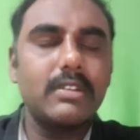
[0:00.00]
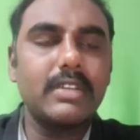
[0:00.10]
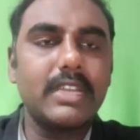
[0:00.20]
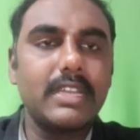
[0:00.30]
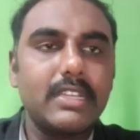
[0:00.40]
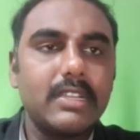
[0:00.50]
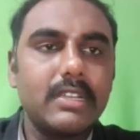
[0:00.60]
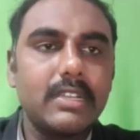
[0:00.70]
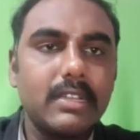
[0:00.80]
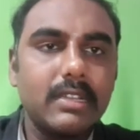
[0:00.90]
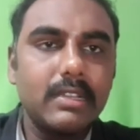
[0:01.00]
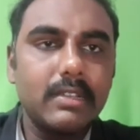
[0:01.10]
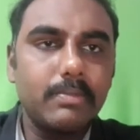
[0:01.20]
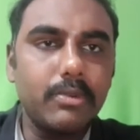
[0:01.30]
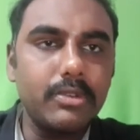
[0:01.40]
okay
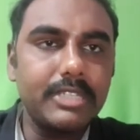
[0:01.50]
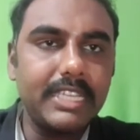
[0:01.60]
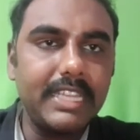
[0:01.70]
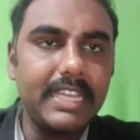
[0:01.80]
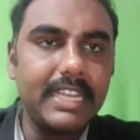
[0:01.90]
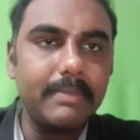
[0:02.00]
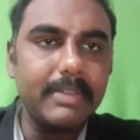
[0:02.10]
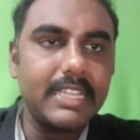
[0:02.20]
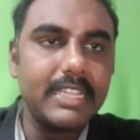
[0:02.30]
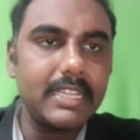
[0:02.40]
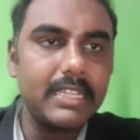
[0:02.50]
posteriorly by the